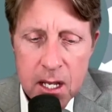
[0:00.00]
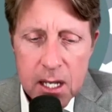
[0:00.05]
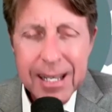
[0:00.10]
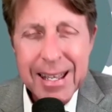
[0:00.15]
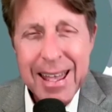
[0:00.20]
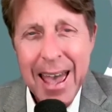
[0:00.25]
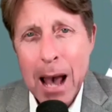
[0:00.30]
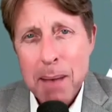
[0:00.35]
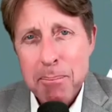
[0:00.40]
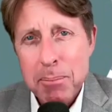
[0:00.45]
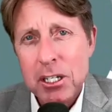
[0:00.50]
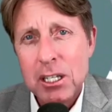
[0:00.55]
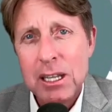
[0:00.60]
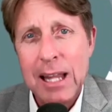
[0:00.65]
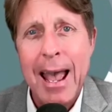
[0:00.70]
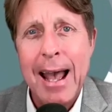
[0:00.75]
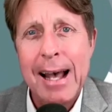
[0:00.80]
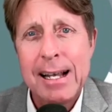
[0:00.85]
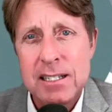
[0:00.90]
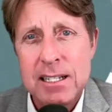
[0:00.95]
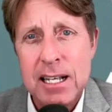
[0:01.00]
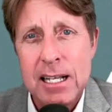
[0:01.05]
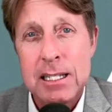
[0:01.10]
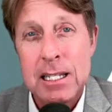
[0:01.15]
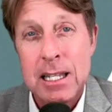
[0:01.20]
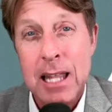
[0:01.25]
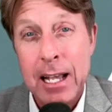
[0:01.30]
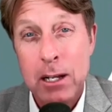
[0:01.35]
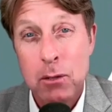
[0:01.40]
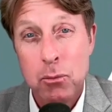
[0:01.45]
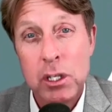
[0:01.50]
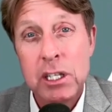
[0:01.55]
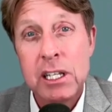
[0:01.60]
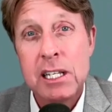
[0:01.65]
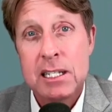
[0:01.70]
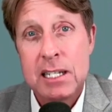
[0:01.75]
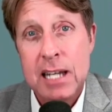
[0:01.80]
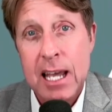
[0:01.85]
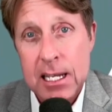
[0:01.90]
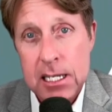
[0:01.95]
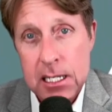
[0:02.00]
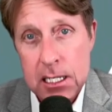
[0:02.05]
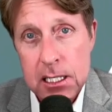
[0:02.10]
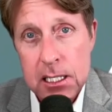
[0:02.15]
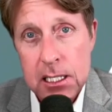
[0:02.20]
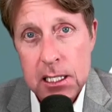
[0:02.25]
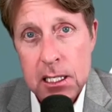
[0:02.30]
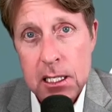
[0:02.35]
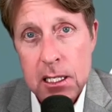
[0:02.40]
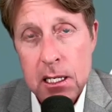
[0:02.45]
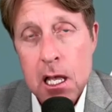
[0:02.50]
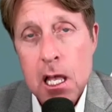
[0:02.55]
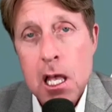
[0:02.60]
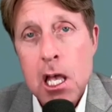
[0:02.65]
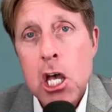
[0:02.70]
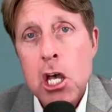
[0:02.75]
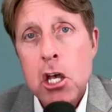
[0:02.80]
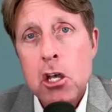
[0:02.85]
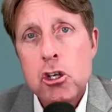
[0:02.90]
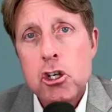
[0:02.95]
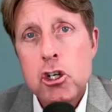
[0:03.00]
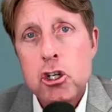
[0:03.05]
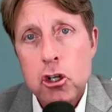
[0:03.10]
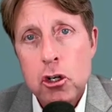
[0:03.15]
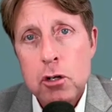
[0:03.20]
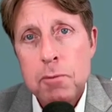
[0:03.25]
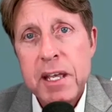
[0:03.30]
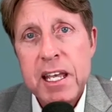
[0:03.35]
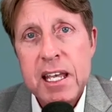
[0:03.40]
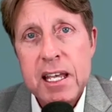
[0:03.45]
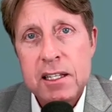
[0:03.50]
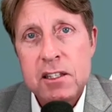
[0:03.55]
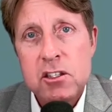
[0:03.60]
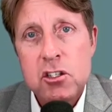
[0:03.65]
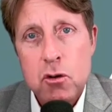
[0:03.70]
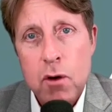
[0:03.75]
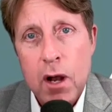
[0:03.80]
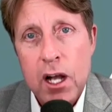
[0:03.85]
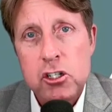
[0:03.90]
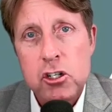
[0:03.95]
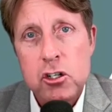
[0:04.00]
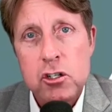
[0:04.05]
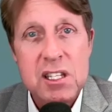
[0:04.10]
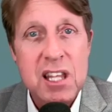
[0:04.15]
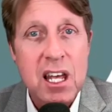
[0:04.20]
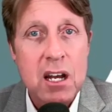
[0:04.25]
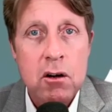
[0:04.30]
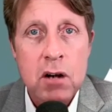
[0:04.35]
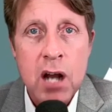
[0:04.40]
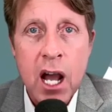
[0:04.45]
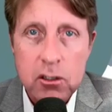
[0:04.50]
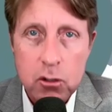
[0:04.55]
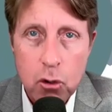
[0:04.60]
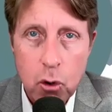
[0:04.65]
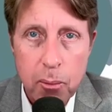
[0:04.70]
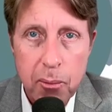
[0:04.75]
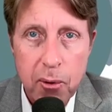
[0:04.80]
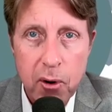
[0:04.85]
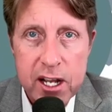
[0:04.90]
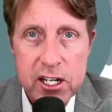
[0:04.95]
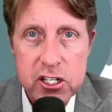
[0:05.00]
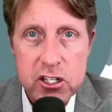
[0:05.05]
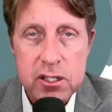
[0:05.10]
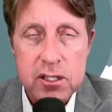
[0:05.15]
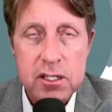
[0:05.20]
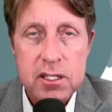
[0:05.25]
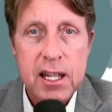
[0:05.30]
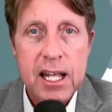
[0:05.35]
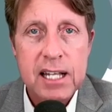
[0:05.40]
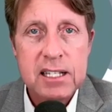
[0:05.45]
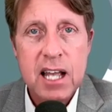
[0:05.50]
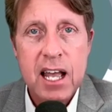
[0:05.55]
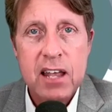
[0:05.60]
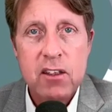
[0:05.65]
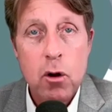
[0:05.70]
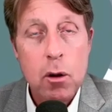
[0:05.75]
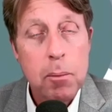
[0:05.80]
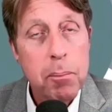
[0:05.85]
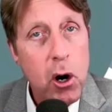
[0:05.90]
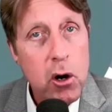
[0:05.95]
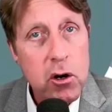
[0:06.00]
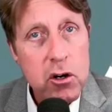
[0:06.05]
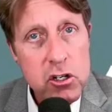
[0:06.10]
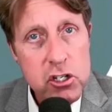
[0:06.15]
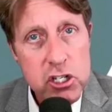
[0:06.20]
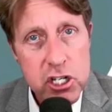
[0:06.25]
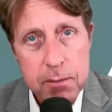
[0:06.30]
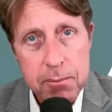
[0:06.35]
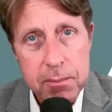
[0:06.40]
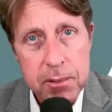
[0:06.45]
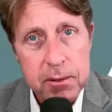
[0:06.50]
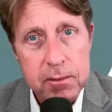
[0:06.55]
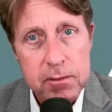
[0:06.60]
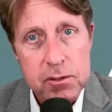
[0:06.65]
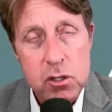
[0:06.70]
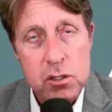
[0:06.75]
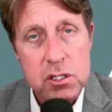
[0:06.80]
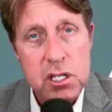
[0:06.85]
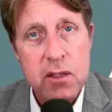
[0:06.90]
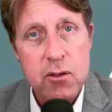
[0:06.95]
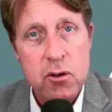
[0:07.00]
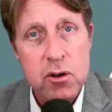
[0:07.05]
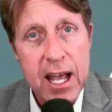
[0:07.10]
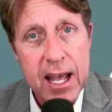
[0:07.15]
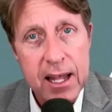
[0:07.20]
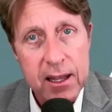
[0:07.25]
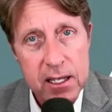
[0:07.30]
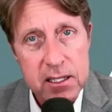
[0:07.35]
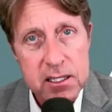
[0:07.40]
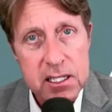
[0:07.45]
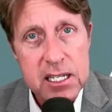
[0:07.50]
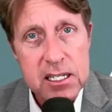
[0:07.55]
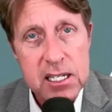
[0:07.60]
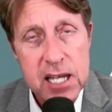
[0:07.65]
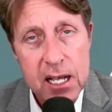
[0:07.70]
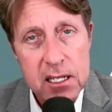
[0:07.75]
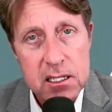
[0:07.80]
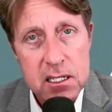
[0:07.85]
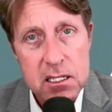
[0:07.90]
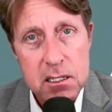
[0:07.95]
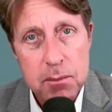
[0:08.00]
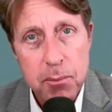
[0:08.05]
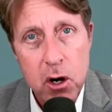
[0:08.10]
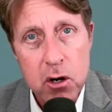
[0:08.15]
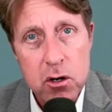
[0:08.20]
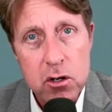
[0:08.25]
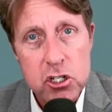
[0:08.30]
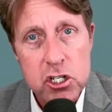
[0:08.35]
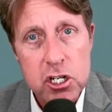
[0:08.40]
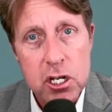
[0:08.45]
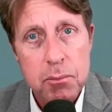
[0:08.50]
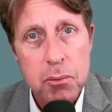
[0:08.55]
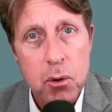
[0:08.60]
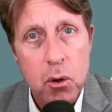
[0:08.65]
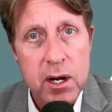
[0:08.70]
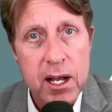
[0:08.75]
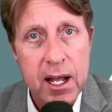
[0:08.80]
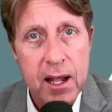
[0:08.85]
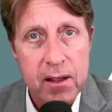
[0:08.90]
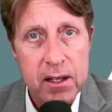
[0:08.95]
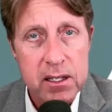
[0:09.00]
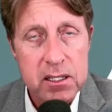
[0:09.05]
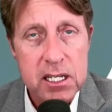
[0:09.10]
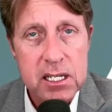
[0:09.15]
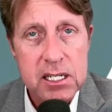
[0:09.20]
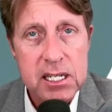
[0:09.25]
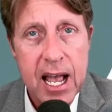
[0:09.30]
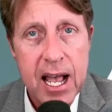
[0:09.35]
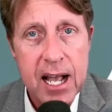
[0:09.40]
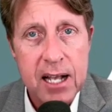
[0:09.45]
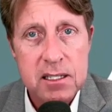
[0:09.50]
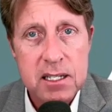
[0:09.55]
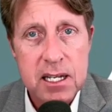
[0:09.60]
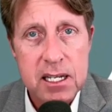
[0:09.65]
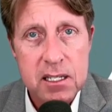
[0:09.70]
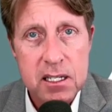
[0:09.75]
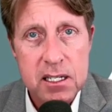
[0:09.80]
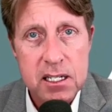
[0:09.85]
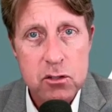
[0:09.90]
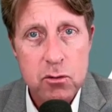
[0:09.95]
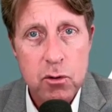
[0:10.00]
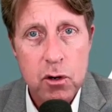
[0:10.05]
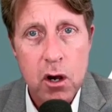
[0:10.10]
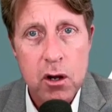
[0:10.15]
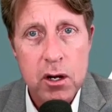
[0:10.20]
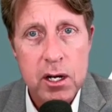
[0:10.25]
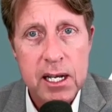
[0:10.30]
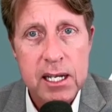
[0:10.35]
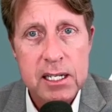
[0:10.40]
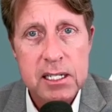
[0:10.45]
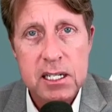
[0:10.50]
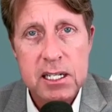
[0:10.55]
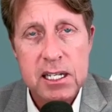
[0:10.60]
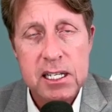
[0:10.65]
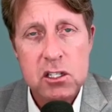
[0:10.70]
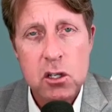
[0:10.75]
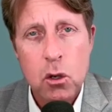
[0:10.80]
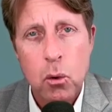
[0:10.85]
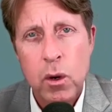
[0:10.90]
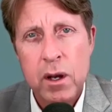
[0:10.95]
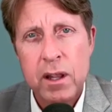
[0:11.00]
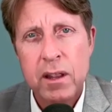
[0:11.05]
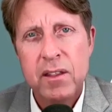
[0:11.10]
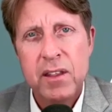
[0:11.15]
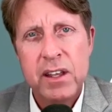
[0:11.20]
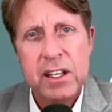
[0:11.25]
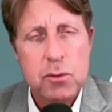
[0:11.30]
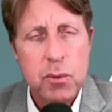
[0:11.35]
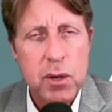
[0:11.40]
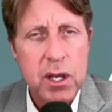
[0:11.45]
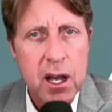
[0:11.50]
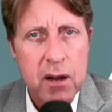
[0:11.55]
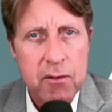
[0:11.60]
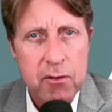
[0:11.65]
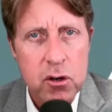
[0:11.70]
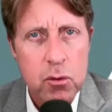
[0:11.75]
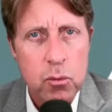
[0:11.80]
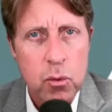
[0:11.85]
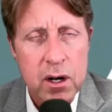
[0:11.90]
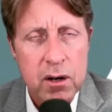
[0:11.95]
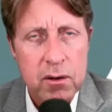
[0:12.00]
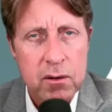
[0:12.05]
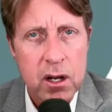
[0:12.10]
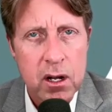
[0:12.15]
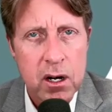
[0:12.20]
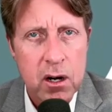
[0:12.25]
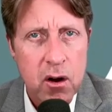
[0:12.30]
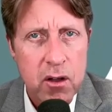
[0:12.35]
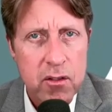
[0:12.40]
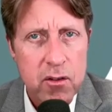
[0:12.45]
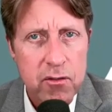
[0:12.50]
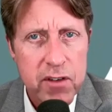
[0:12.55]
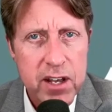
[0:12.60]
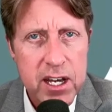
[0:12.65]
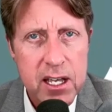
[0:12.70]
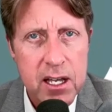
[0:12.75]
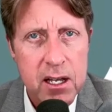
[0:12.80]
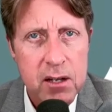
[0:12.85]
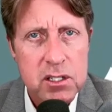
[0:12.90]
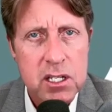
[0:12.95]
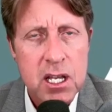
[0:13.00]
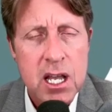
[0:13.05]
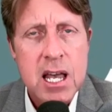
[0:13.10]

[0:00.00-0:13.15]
capital assets like real estate should be in structures that are not corporations. That's either a partnership, so it's either an LLC taxed as a partnership or an LLC taxed as a disregarded entity. So one of the things we cover in our other videos